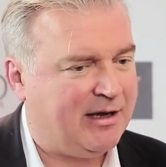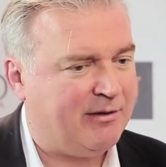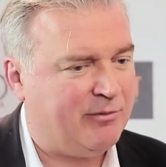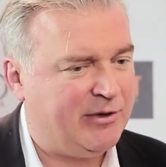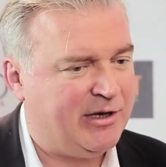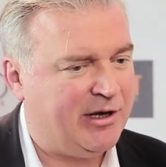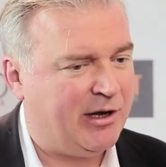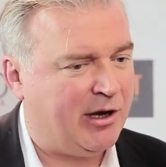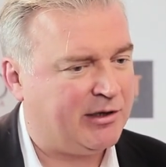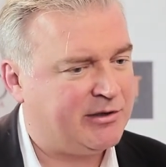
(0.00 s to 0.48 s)

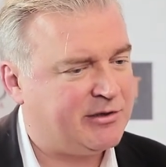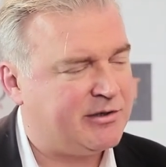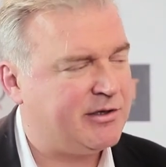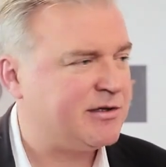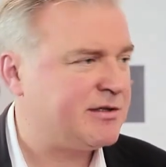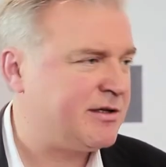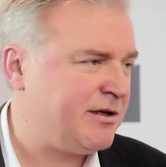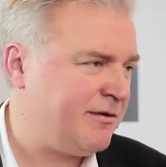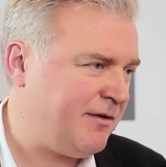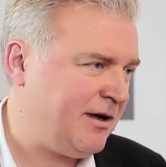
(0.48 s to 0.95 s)
We're not
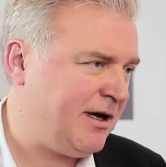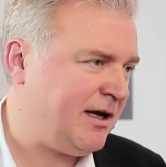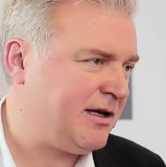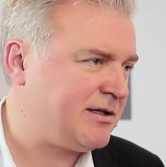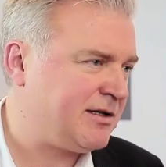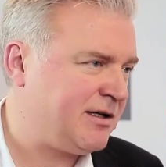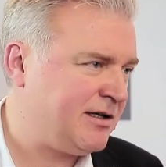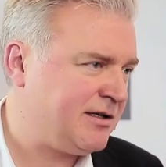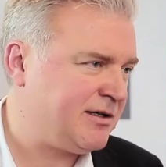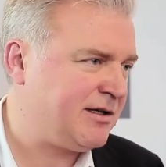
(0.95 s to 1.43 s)
just
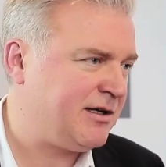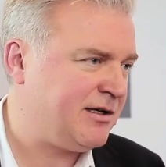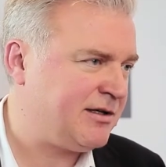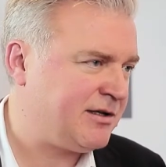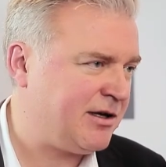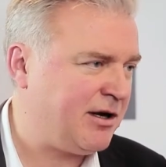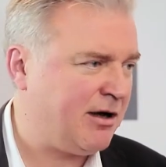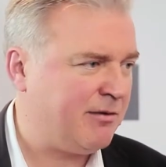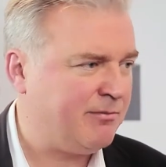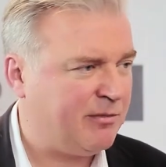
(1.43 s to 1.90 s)
FX,
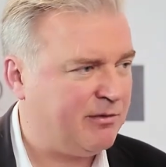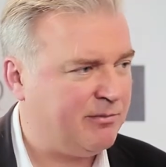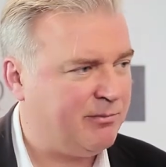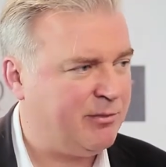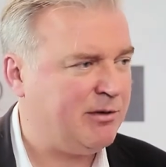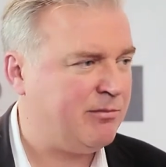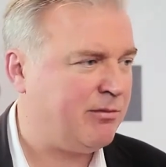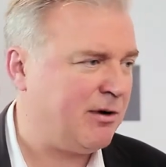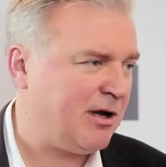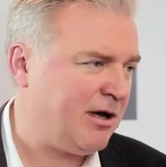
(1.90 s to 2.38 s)
as a number of
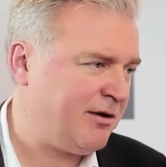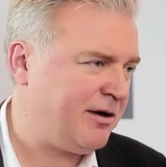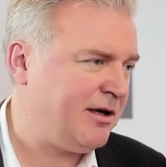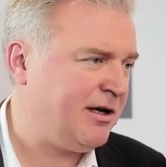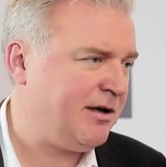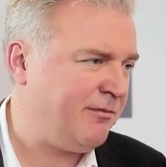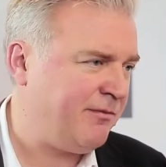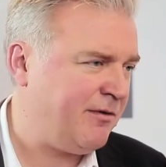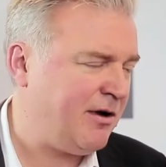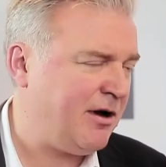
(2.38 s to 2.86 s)
people out
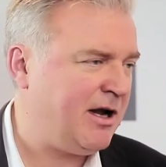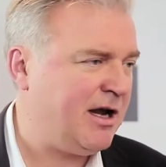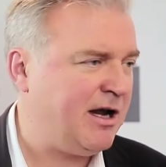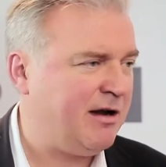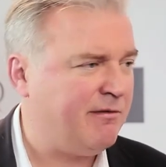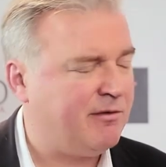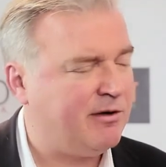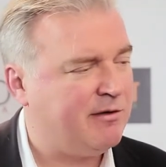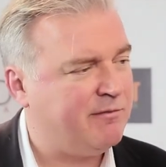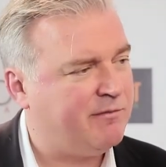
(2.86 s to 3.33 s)
here very
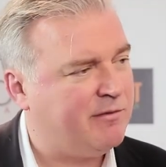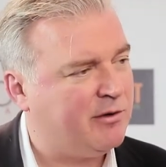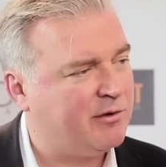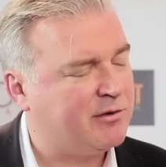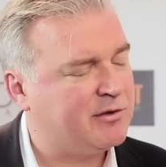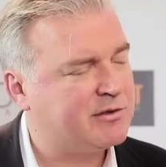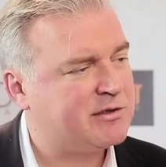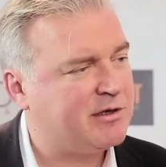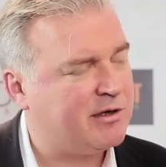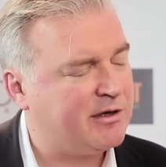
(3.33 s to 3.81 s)
heavily
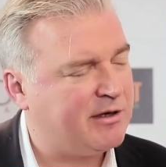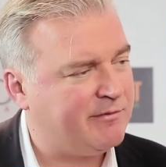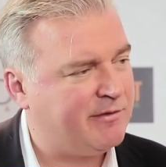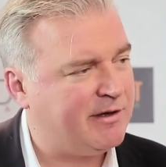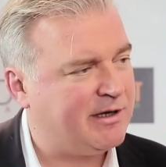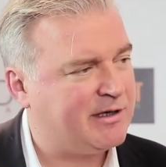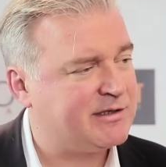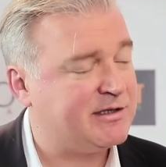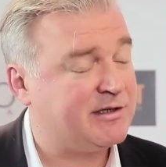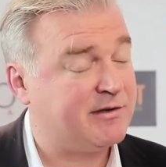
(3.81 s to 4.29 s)
focused on
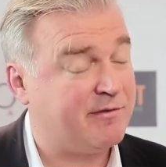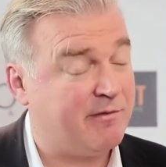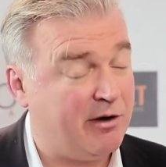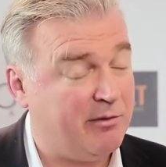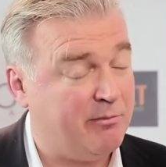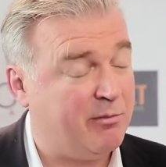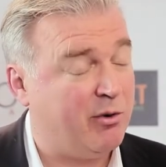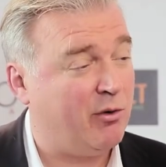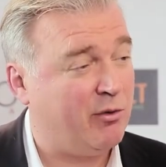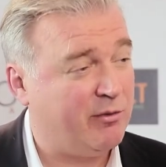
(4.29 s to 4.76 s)
FX. It's very
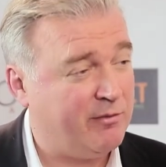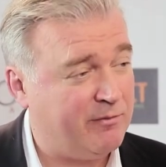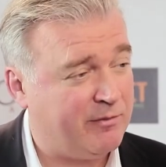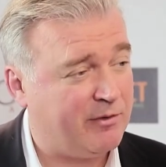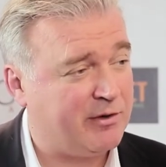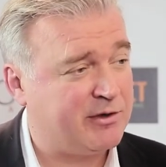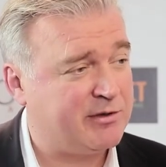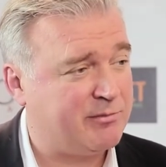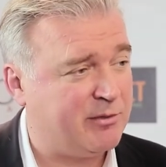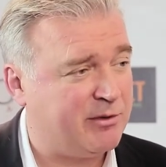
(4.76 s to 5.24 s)
important
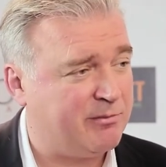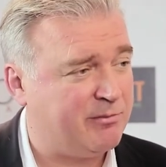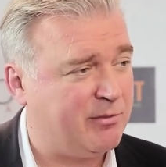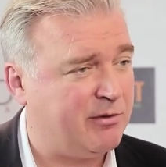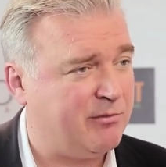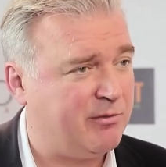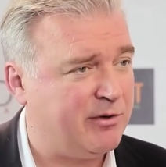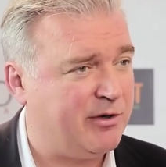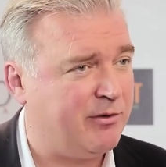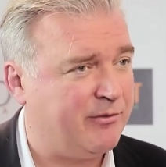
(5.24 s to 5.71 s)
for us, but
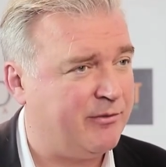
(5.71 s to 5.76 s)
we're